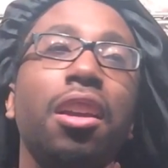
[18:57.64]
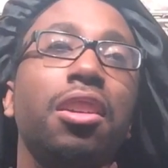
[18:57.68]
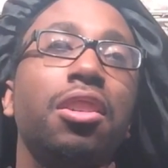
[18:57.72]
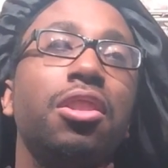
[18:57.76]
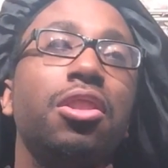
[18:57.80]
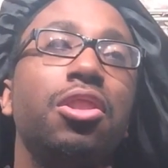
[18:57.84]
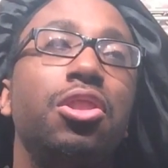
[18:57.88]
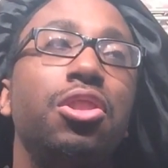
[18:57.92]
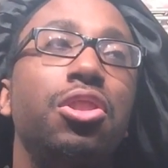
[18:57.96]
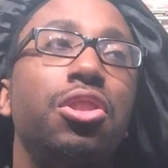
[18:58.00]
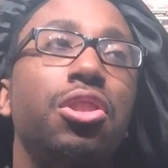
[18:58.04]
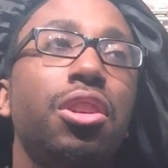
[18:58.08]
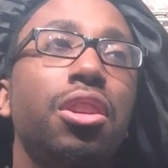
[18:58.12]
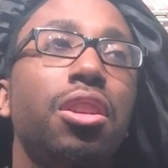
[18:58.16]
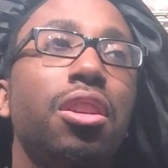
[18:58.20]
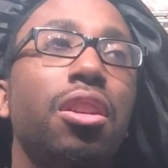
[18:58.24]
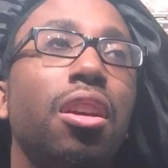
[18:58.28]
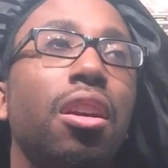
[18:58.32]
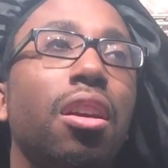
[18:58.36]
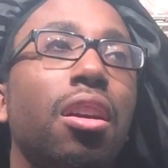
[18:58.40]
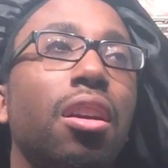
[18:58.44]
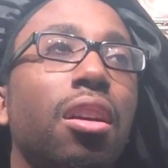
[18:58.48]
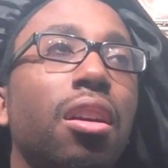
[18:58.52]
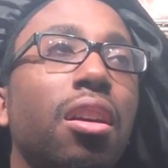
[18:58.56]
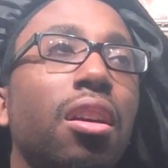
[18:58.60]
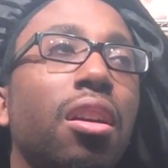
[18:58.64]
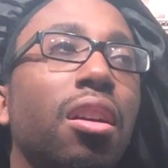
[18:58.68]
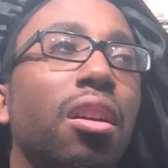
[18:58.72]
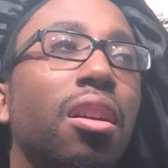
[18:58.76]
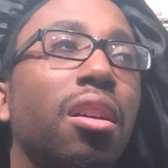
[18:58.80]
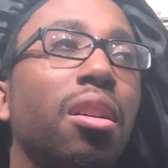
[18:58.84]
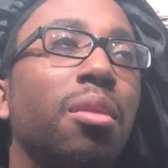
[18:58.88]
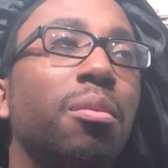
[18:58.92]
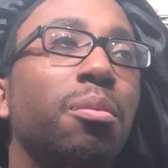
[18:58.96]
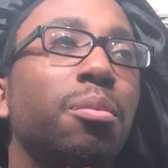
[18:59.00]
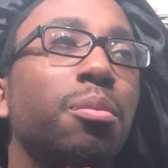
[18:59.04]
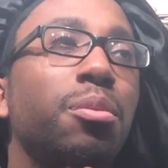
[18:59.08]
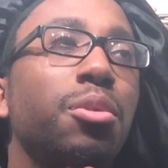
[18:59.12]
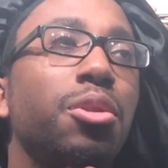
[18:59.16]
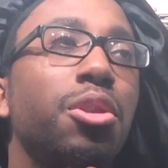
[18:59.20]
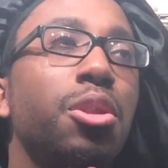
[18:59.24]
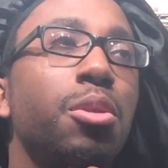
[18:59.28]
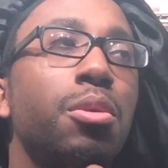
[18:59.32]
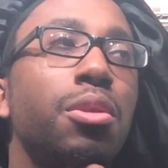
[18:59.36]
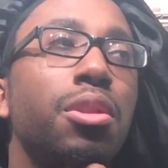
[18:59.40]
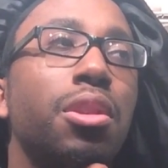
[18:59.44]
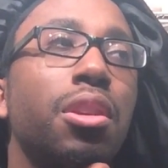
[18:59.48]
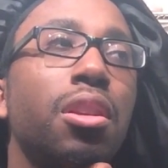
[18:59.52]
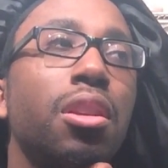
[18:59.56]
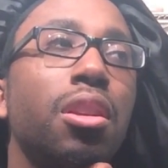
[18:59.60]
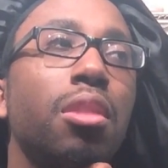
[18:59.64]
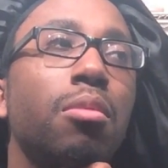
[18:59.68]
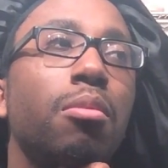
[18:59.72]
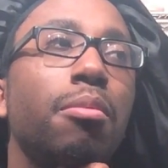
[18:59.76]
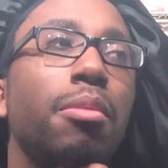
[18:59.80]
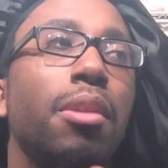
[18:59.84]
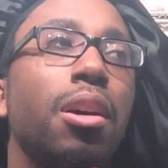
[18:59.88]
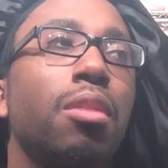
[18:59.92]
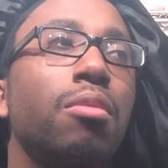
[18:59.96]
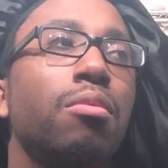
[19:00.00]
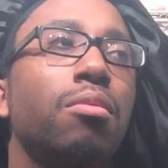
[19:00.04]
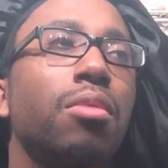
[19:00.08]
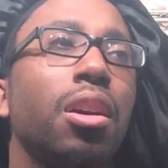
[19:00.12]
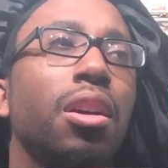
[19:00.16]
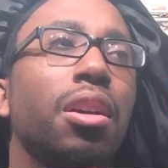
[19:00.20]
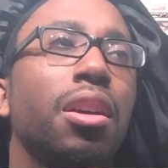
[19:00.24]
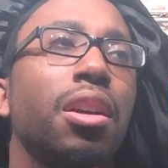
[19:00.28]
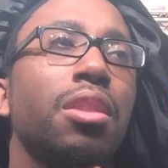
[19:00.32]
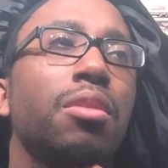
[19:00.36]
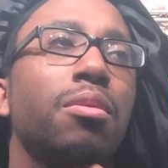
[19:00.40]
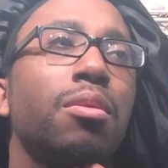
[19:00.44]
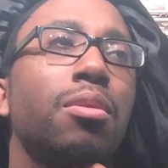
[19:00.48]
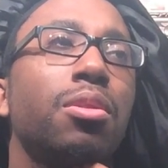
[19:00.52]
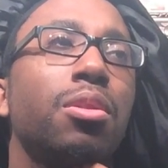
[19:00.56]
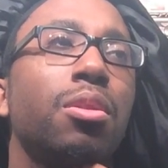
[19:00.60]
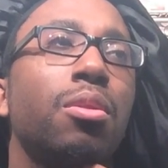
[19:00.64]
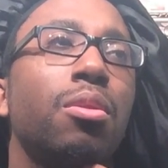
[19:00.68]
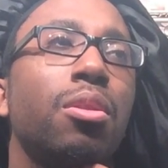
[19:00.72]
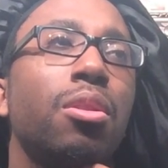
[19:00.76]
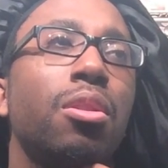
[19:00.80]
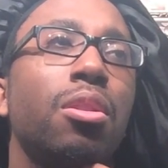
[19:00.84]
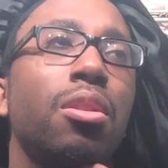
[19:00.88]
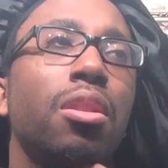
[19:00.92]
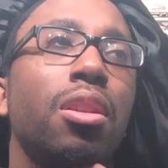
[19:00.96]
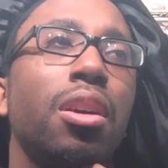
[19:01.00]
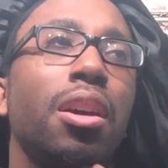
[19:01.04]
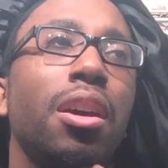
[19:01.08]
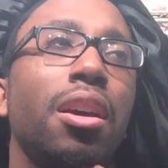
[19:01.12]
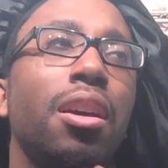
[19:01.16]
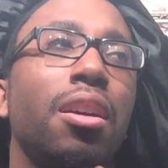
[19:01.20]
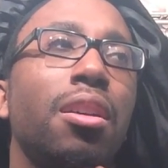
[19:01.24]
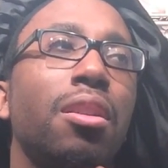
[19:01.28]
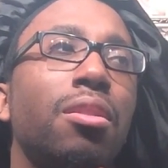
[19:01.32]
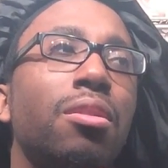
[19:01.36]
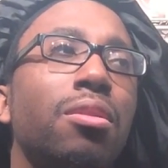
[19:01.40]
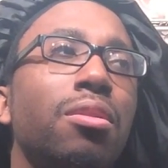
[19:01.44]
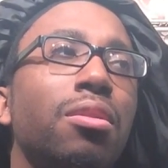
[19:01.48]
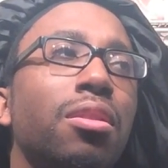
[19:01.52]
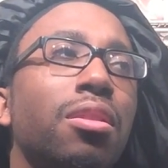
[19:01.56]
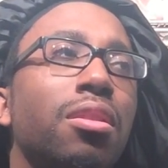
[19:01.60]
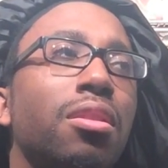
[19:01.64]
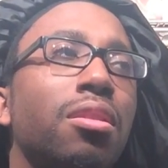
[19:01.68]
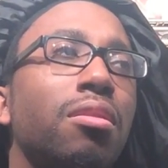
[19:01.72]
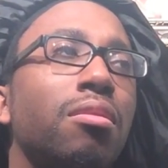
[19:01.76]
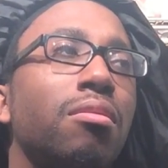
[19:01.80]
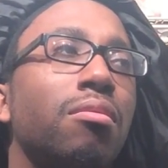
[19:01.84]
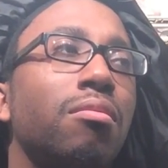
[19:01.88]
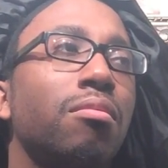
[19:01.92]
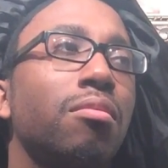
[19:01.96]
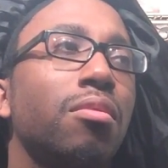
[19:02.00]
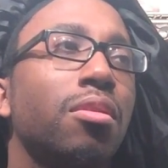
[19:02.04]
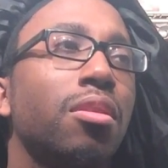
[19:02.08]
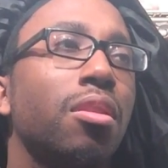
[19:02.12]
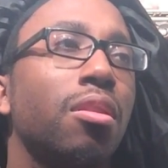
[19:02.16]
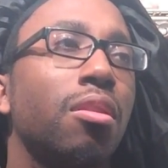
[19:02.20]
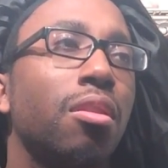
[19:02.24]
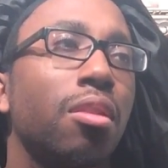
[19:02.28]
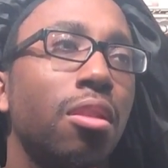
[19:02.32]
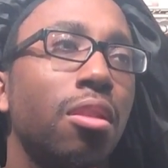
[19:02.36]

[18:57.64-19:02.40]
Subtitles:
she was telling him about, I guess, what was going on in the house and, you know,